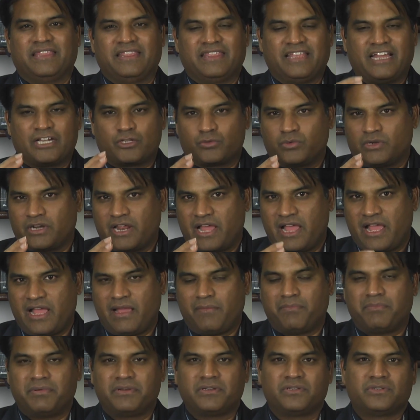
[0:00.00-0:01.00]
That's what
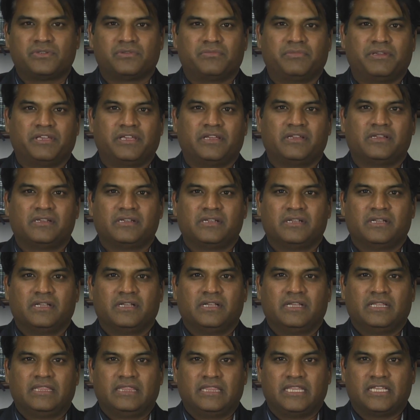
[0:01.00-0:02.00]
happened to me.
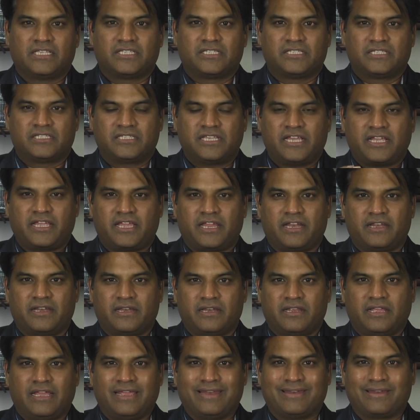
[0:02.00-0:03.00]
The
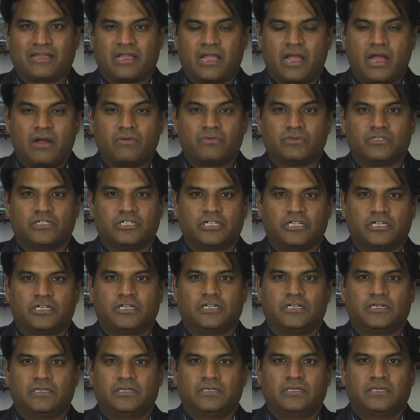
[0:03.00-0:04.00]
second
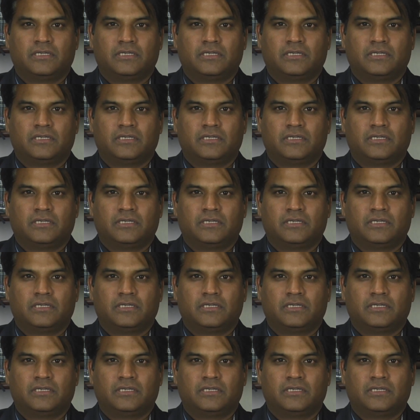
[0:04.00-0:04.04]
encounter